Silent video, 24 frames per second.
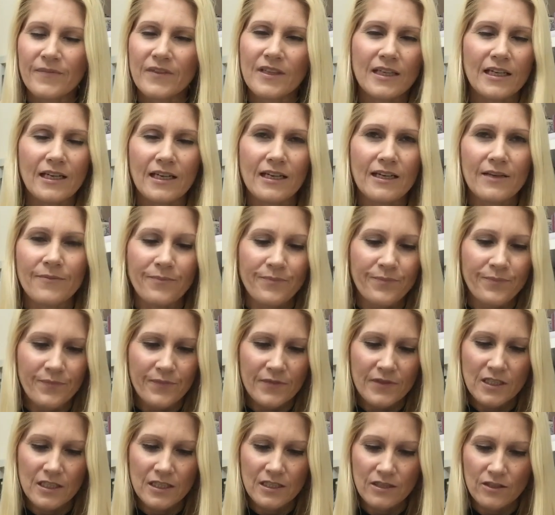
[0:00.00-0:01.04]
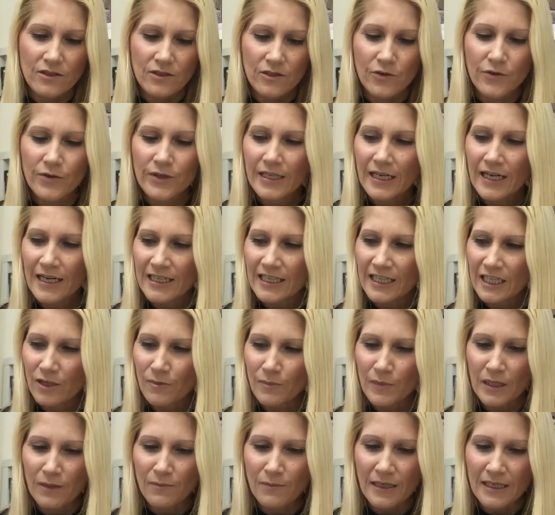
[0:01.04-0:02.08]
yeah, just creating a
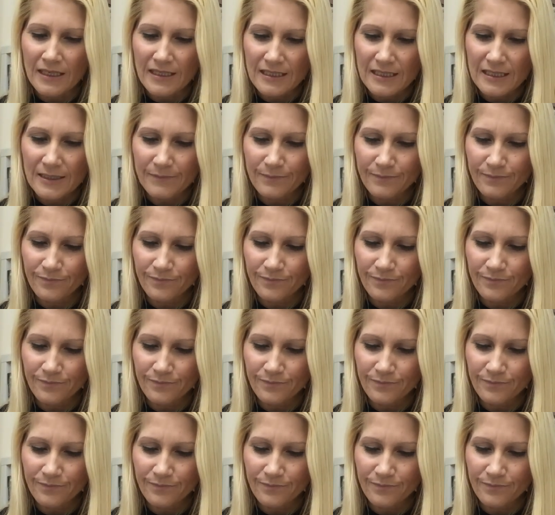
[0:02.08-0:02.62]
big mess.